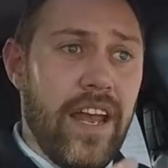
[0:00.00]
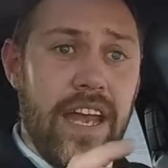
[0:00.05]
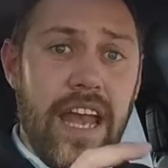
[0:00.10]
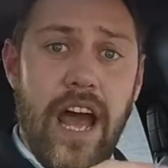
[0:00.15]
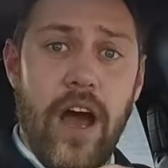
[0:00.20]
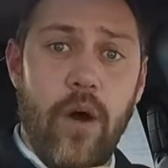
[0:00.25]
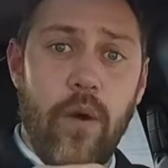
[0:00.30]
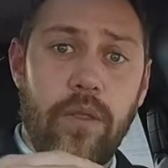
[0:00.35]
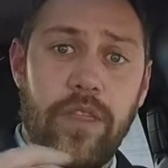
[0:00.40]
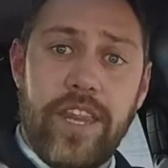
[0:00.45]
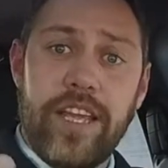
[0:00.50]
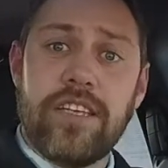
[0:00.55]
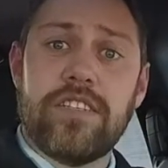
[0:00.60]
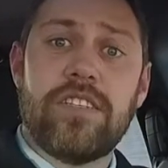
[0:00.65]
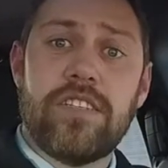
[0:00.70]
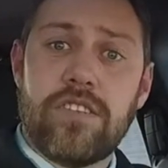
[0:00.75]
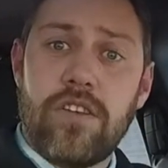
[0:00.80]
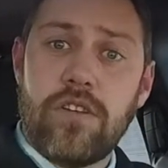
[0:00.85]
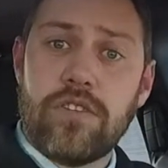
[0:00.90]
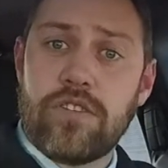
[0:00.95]
Now,
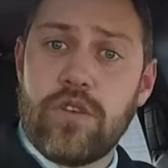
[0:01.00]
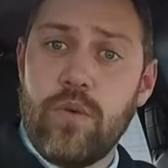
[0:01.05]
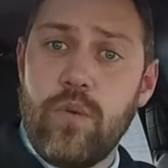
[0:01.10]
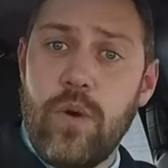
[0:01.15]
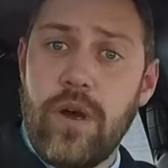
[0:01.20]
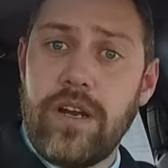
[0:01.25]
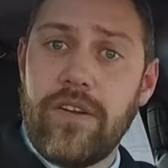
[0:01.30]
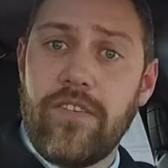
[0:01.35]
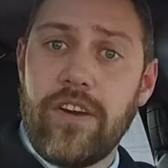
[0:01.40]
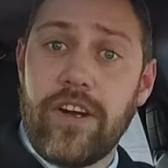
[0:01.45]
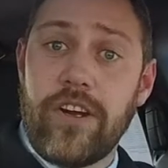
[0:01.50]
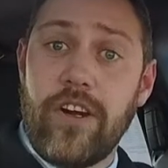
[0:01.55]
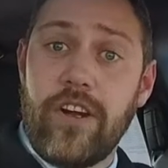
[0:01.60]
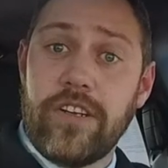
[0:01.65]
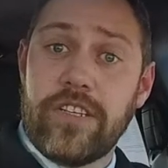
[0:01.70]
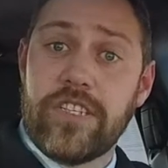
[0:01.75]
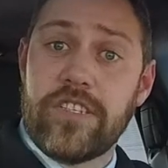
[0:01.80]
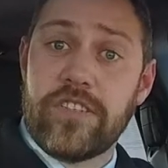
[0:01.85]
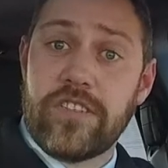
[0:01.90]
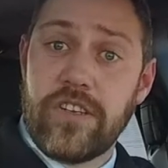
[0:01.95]
this is also one of our
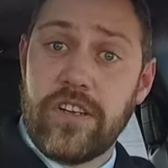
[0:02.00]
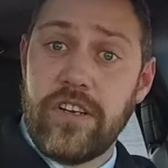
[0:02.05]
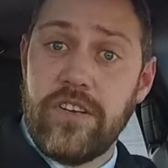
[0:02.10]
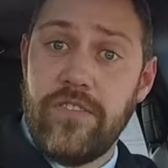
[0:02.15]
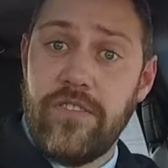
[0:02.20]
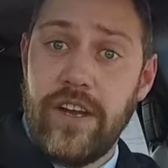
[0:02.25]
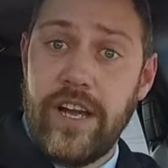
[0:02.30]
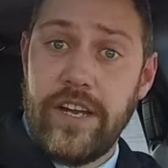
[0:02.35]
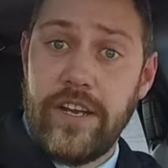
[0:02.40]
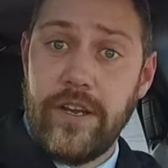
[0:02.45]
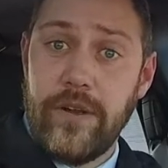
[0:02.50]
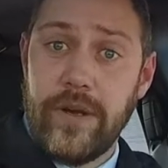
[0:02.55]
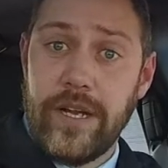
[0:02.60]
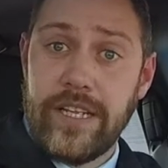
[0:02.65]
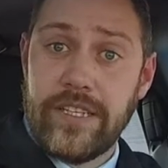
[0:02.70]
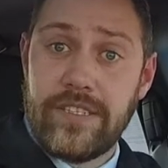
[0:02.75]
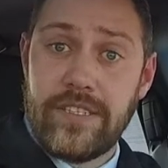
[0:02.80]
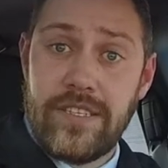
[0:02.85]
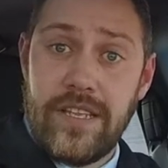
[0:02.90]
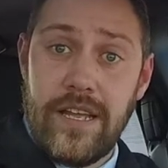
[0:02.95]
Honda certified
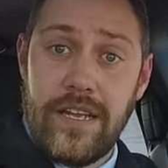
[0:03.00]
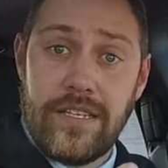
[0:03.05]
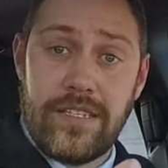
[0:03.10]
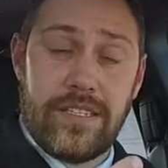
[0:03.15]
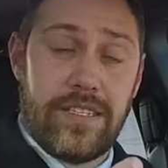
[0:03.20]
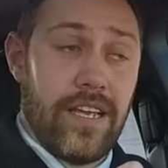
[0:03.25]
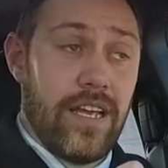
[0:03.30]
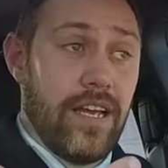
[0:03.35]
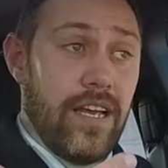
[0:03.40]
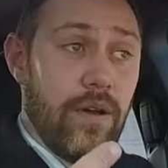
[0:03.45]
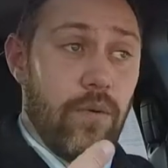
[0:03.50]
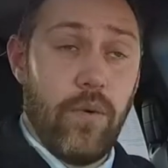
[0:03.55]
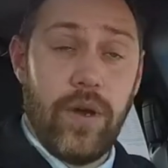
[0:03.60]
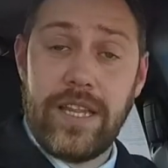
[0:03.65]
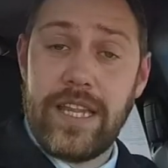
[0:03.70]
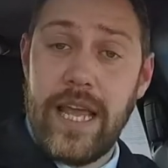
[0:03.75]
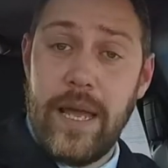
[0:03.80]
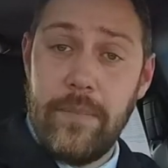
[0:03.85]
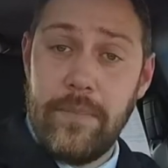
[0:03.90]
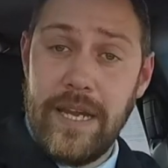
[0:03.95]
units. That's
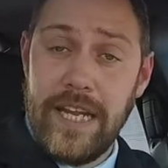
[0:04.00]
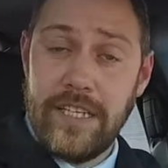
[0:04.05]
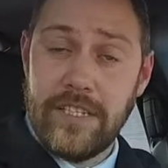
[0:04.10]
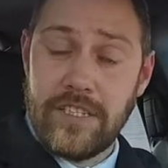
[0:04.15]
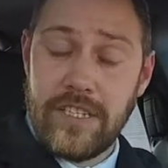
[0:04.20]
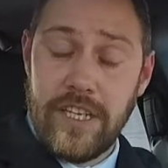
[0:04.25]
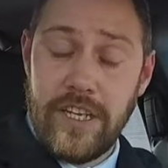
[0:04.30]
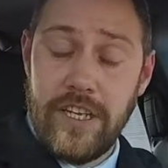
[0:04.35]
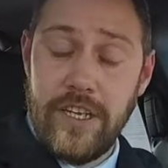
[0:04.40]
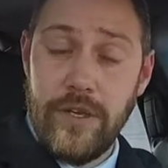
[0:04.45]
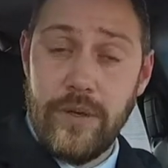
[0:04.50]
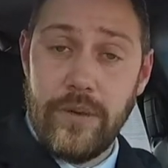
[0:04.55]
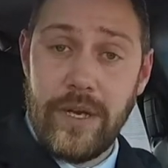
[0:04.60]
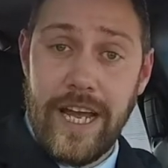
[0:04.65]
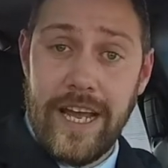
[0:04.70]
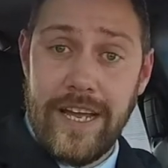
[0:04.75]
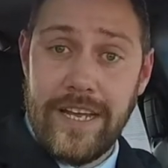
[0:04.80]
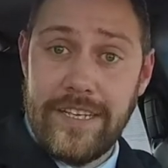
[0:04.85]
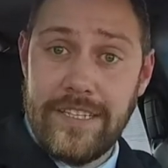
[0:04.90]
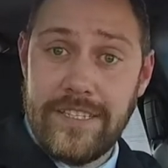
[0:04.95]
what that means to you
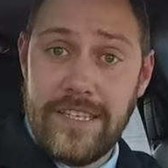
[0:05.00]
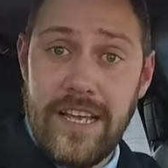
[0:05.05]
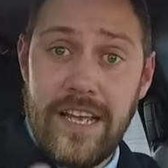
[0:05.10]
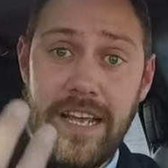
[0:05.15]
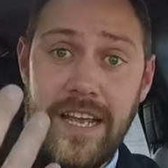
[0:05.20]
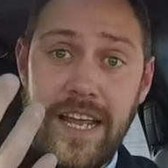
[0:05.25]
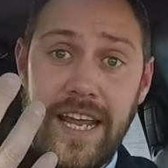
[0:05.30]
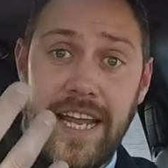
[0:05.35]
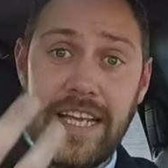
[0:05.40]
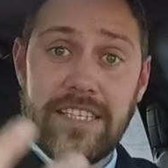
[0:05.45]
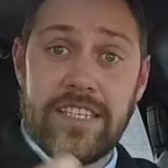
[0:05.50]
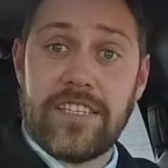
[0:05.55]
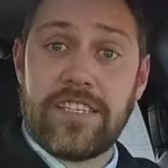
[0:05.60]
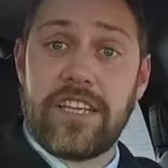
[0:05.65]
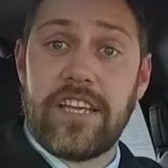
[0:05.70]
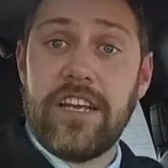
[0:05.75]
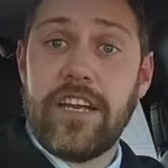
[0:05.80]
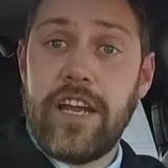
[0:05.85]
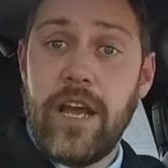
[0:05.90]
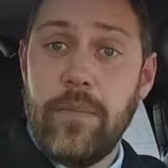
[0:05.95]
guys, is
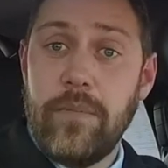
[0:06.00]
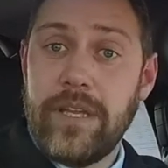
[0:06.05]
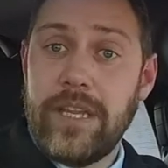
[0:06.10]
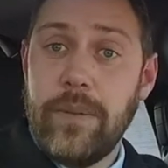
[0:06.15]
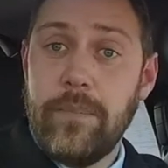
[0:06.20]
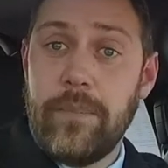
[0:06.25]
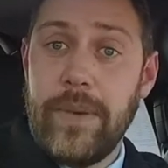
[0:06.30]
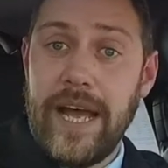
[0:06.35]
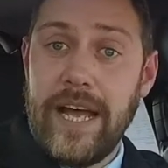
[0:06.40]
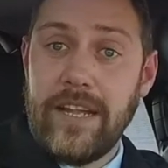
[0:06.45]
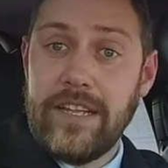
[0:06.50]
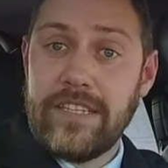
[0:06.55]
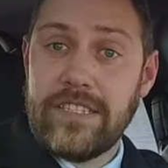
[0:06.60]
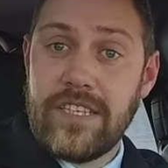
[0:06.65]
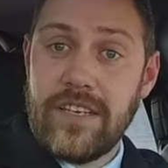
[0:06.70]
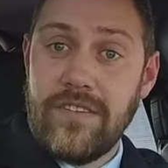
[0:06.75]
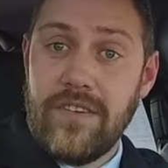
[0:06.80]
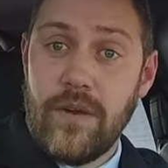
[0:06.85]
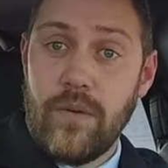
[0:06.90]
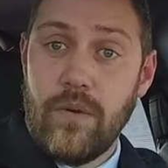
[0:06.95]
it's going to come with the
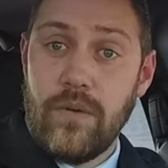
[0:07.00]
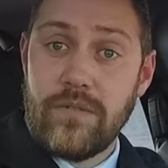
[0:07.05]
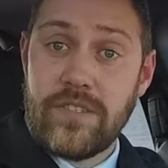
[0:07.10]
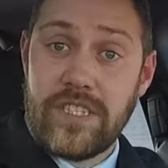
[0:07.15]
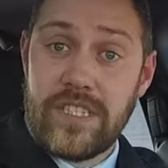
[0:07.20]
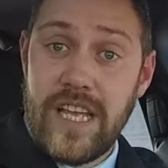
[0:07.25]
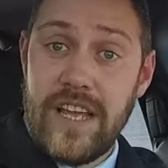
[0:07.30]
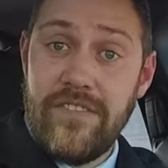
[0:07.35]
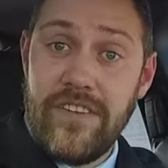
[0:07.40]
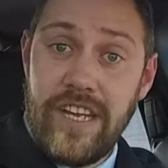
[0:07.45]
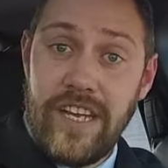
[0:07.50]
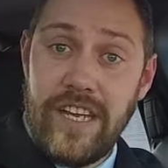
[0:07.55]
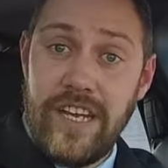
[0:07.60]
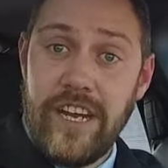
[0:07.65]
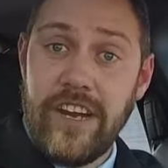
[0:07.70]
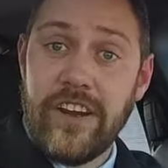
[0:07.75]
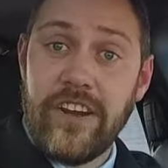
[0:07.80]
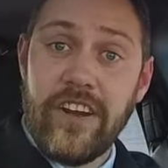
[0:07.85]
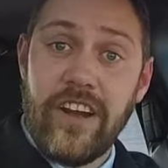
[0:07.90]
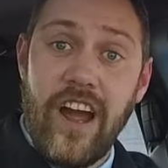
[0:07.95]
balance of a
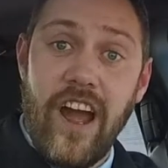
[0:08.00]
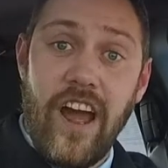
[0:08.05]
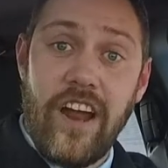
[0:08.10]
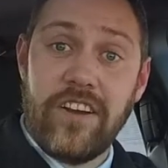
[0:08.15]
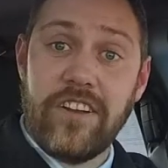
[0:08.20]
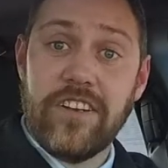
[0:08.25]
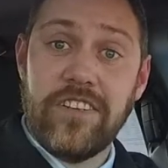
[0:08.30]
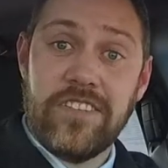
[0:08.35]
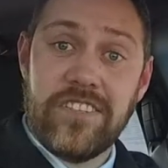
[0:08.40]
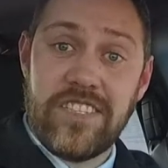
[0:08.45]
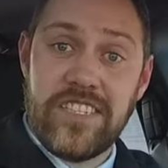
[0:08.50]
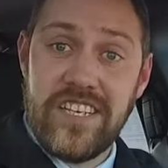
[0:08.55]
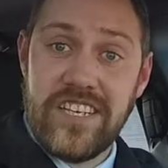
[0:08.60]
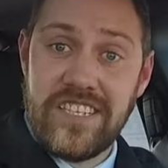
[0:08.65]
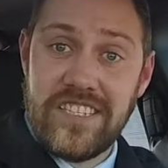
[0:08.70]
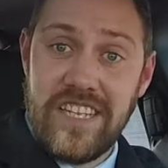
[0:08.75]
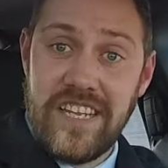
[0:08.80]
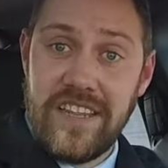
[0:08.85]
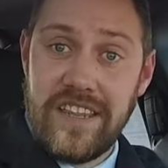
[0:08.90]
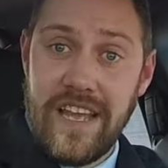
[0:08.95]
7-year,
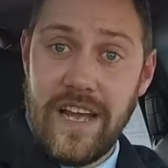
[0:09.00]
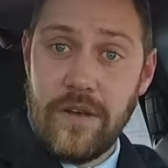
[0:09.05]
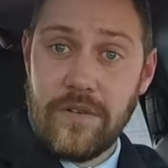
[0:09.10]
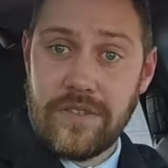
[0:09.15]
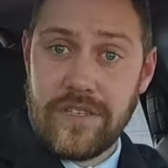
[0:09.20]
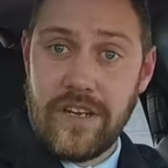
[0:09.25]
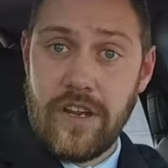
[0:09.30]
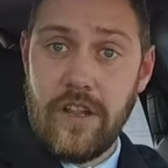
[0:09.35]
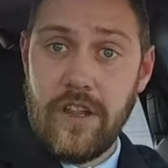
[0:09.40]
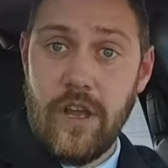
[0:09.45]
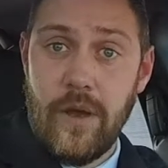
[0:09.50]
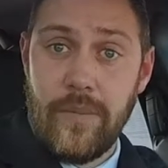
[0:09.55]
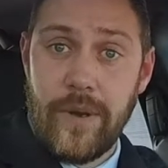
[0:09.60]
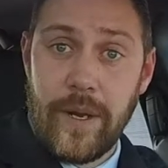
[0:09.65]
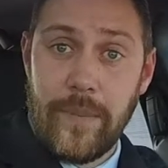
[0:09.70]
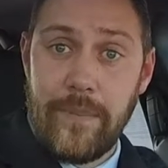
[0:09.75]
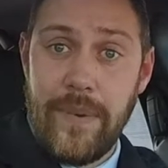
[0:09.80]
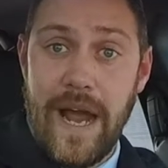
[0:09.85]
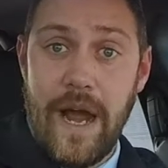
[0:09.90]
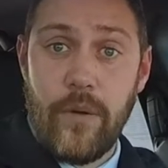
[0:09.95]
160,000
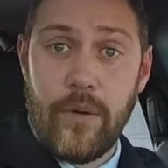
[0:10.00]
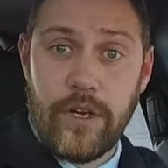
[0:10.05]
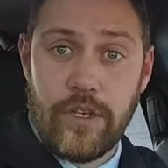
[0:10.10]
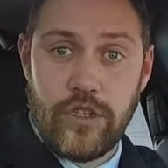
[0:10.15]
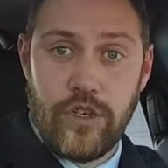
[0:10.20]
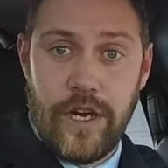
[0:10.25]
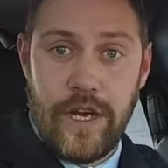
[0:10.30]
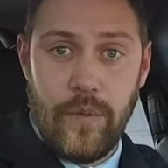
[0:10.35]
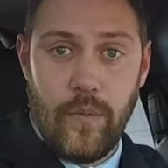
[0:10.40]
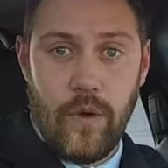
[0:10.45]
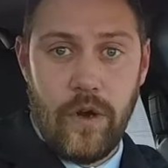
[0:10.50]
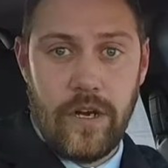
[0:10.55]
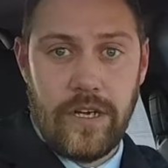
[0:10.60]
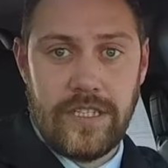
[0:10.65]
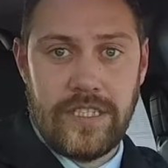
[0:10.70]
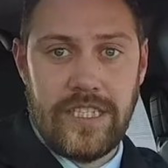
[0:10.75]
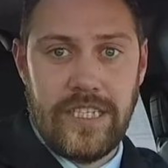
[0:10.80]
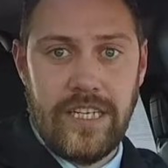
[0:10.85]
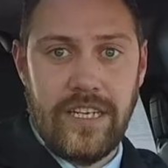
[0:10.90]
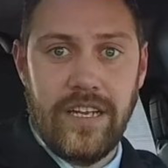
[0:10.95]
kilometer powertrain
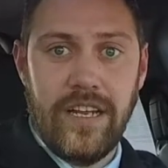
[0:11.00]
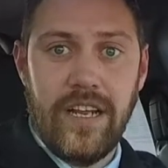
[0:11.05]
warranty,